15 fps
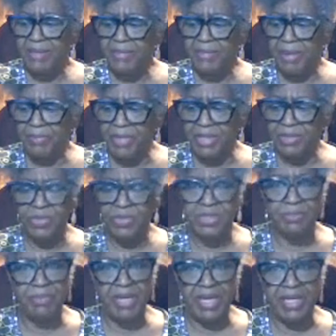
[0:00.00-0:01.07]
my mother
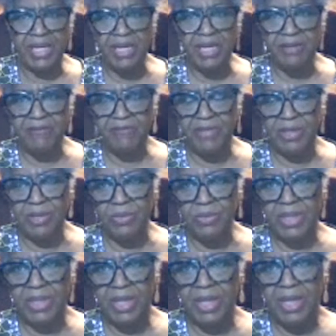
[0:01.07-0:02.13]
was being
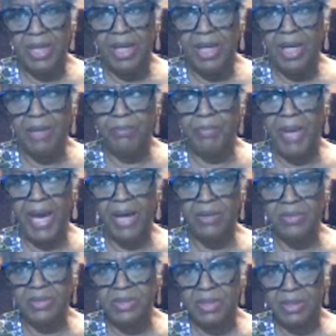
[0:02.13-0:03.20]
interviewed
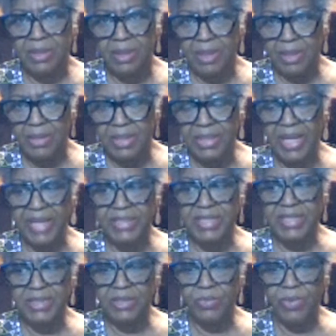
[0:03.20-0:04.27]
about the
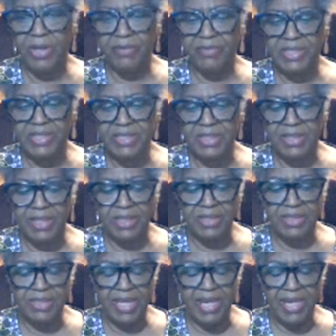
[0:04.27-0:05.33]
1912
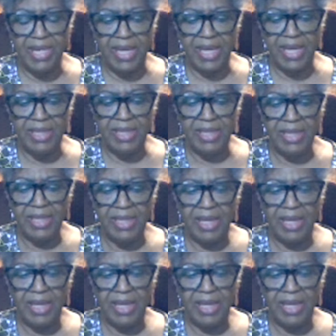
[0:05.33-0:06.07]
incidents. And